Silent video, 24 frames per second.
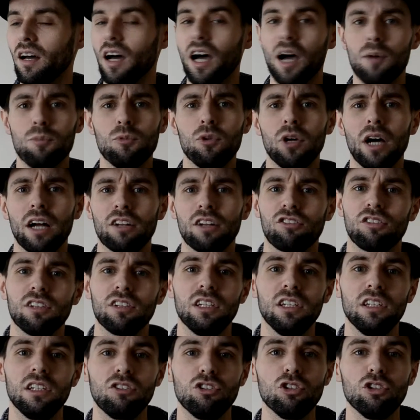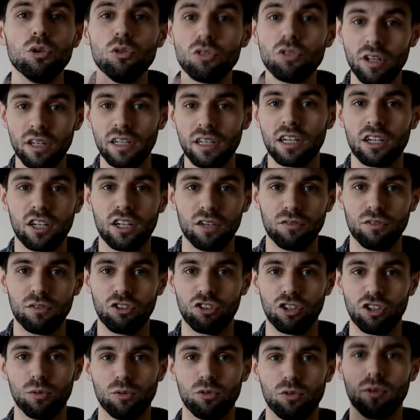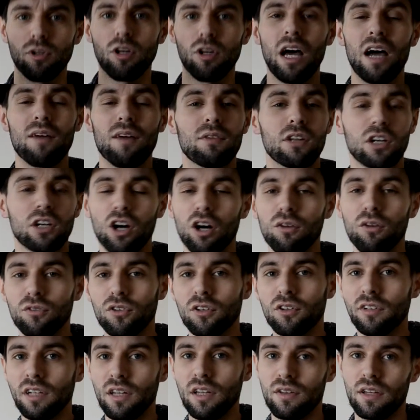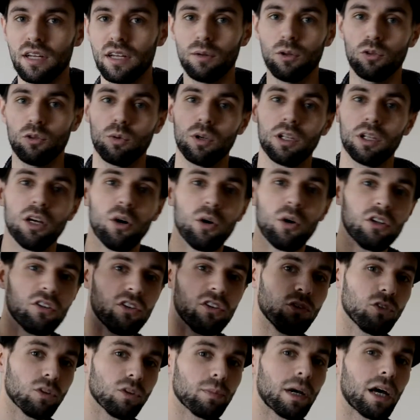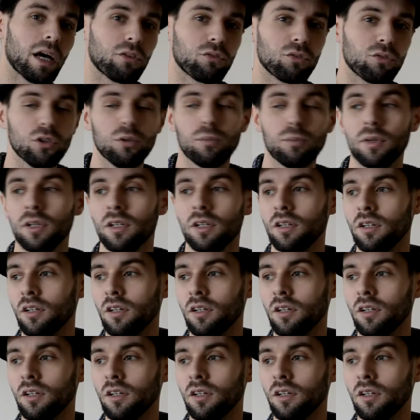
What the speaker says: I'm not actually using their coffee shop, so I'm not having a coffee or anything, I just want to go in to use the bathroom.